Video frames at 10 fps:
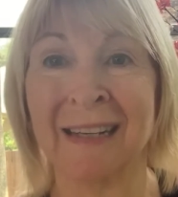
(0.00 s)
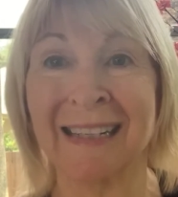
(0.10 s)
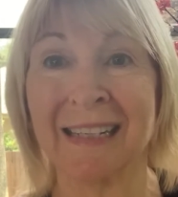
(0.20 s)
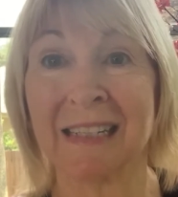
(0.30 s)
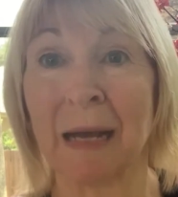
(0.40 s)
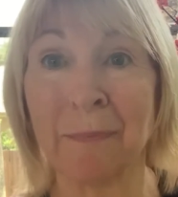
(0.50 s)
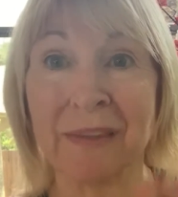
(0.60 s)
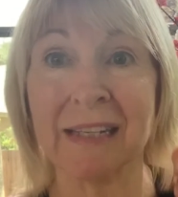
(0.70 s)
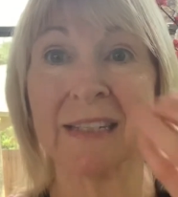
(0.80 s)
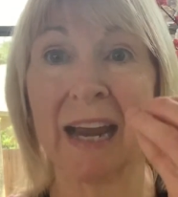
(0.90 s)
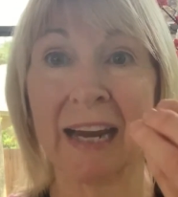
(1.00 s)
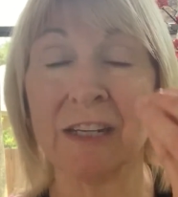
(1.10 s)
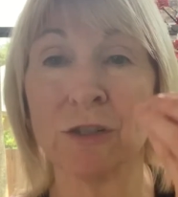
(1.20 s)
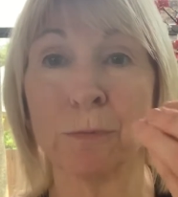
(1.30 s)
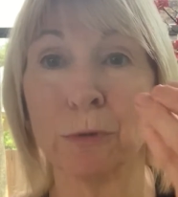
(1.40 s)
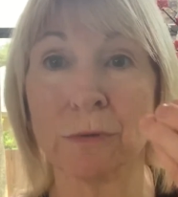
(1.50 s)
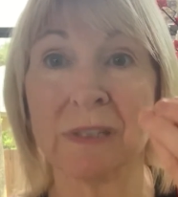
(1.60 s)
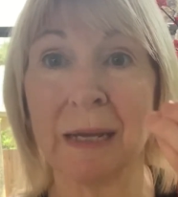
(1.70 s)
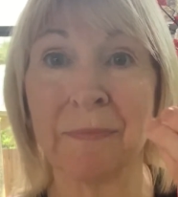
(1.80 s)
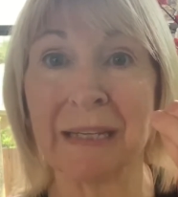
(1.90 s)
something tangible,
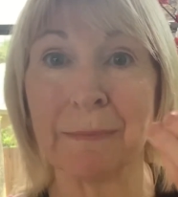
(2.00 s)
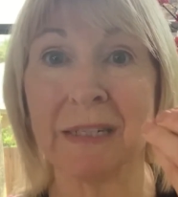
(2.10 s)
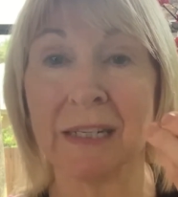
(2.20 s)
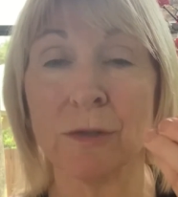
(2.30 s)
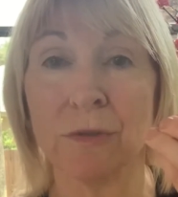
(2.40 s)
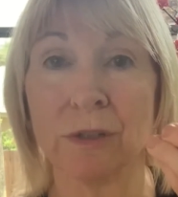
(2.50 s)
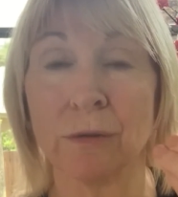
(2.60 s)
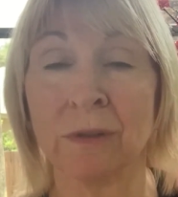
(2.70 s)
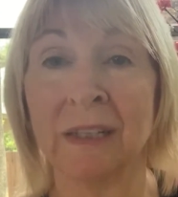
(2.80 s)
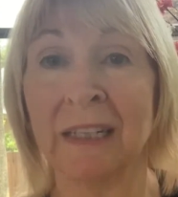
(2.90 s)
something material.